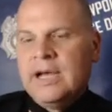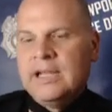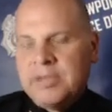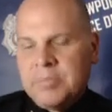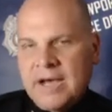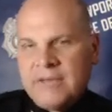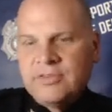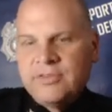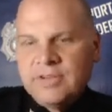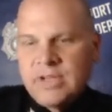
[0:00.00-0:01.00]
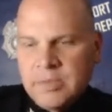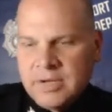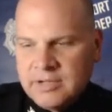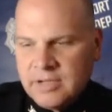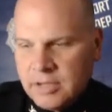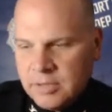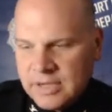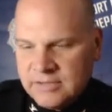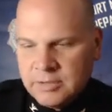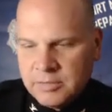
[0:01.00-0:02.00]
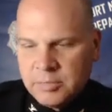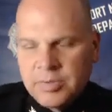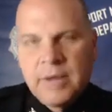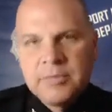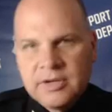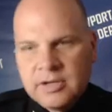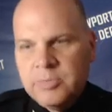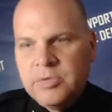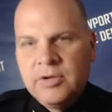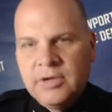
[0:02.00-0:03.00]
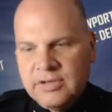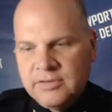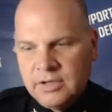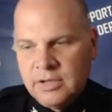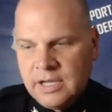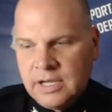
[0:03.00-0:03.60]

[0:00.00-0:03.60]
I'd like pastors to come in and tell about some of the problems in communities and